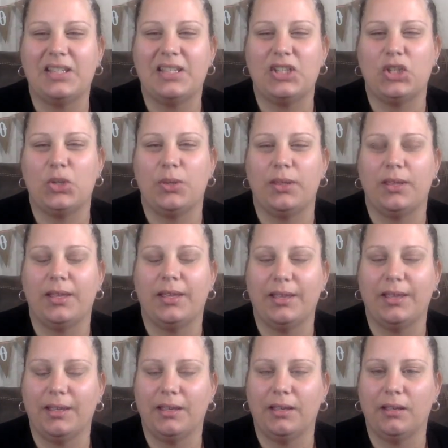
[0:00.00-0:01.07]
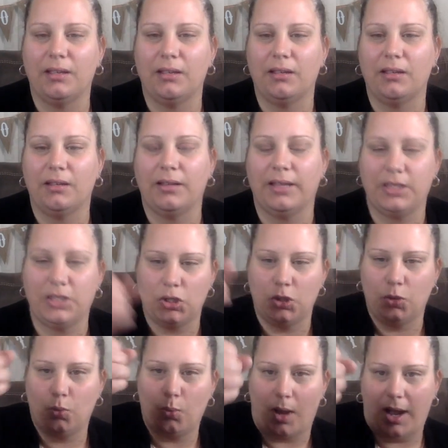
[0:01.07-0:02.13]
it too thick? Like
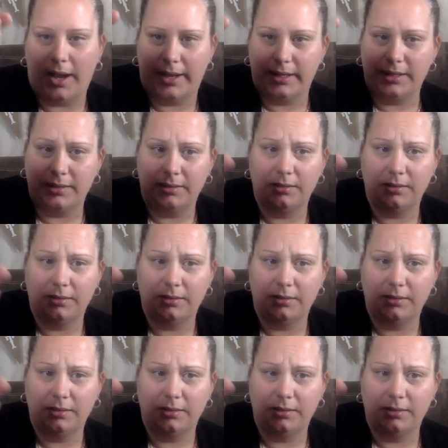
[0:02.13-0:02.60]
too wide?